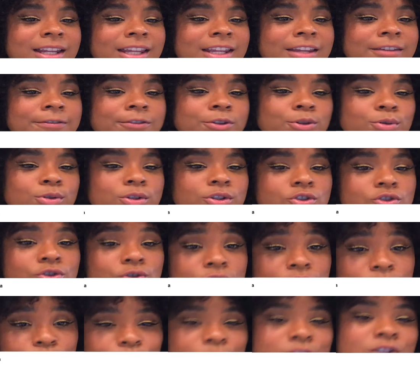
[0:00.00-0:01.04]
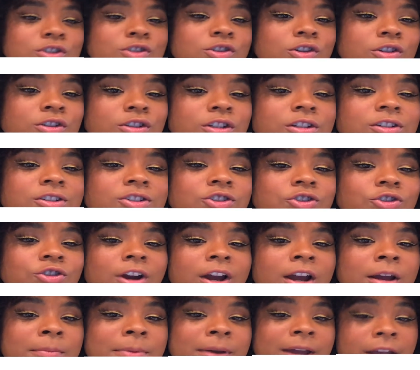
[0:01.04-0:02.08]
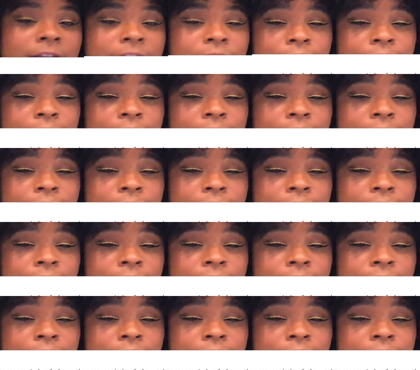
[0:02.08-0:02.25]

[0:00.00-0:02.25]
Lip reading: if you could choose one song to describe how